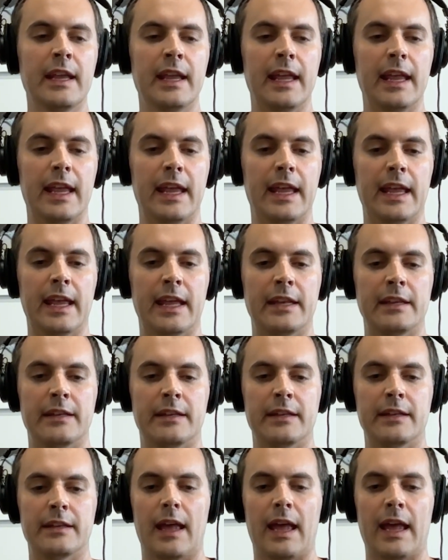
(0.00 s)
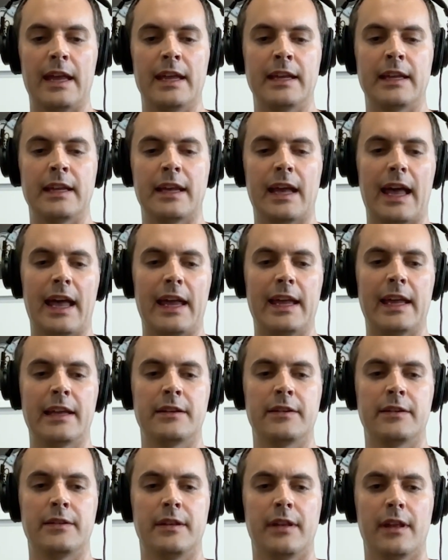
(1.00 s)
And I
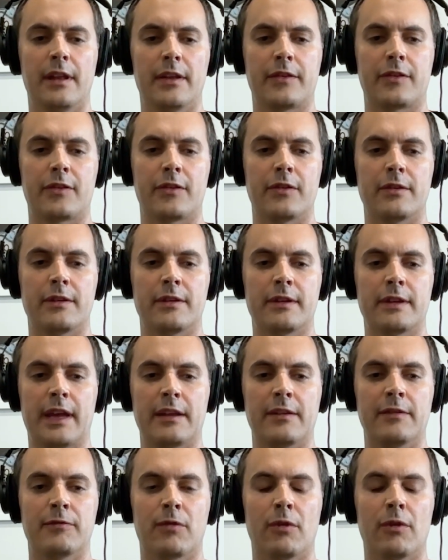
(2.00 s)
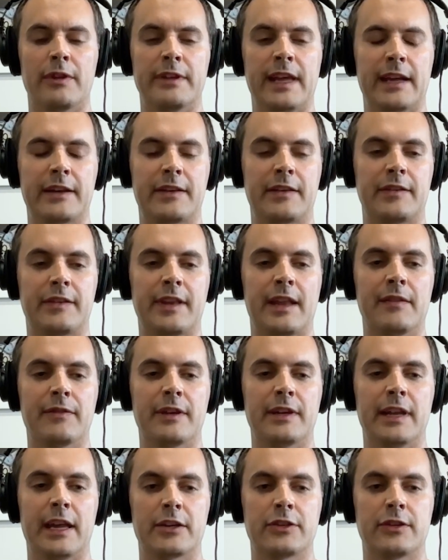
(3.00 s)
had a certain kind of Rolodex and set of
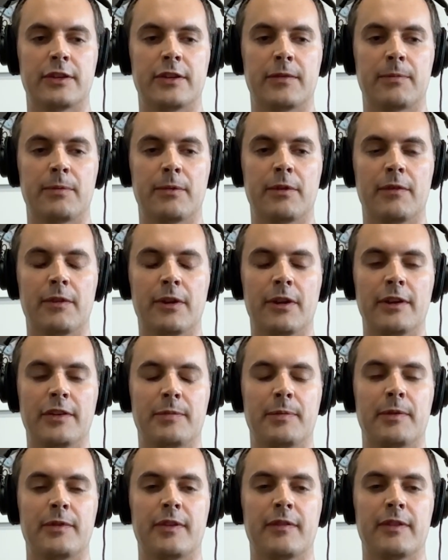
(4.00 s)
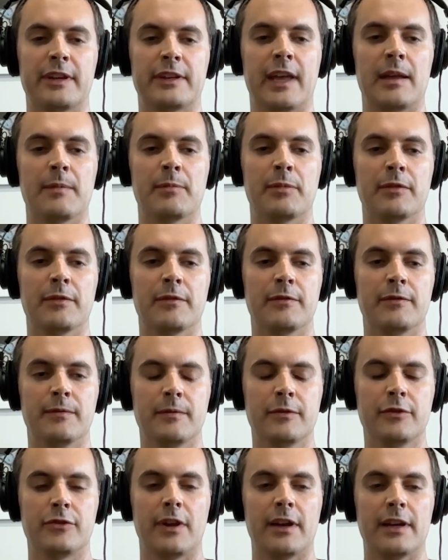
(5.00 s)
connections for a very specific type of
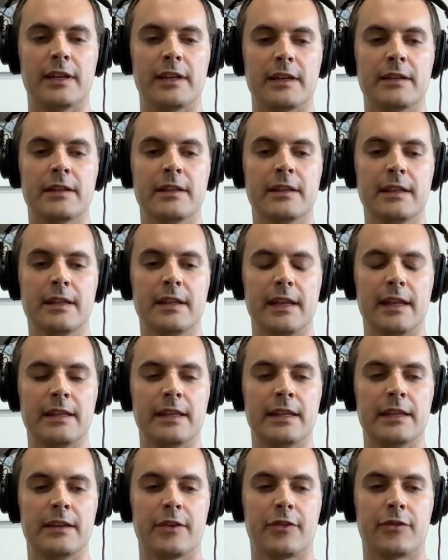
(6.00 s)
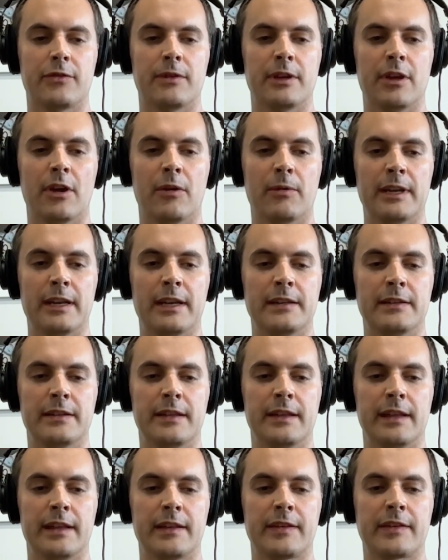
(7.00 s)
trading in the industry going into
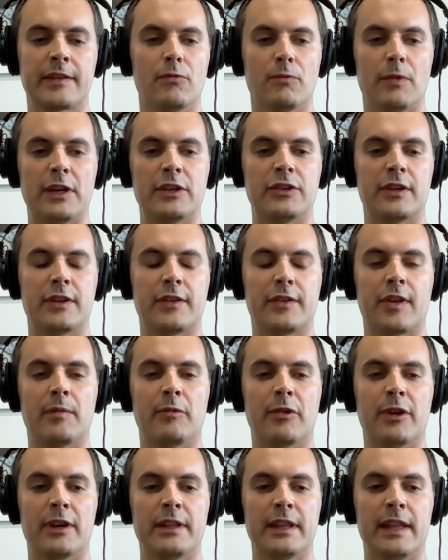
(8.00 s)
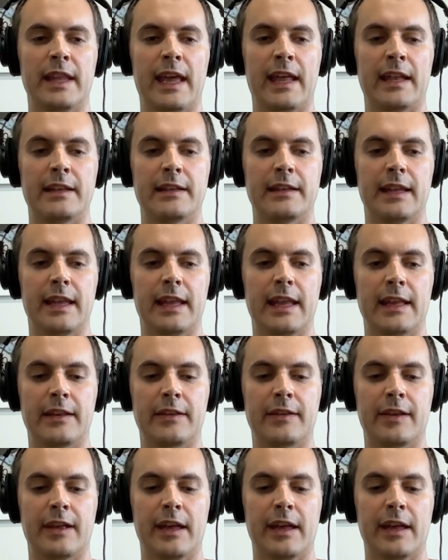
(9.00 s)
this. Rich is someone that has